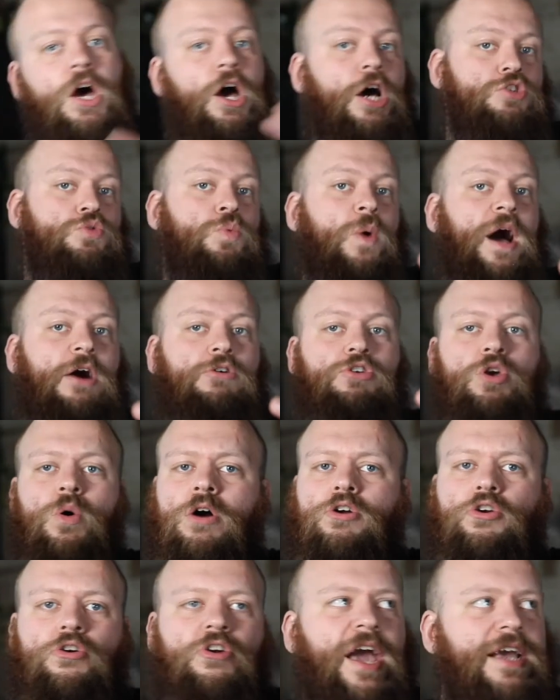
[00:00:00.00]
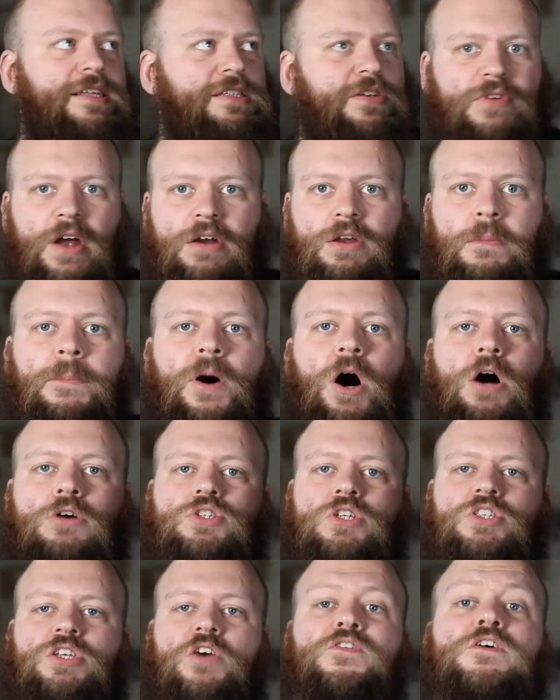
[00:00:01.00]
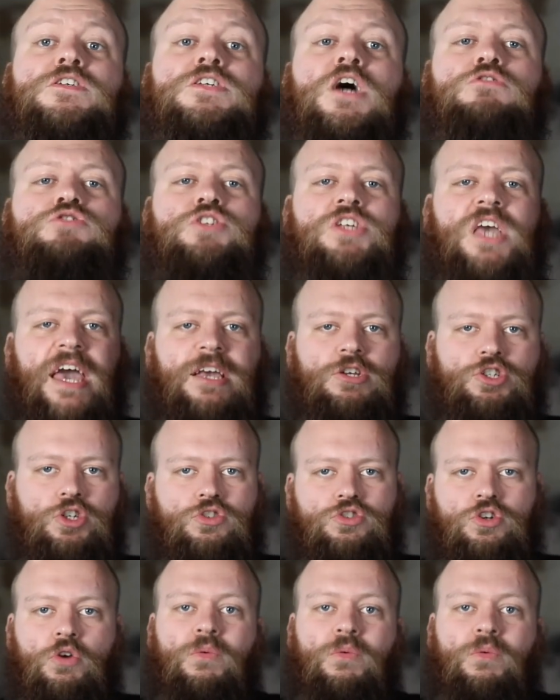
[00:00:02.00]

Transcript: As well, you are creating very positive associations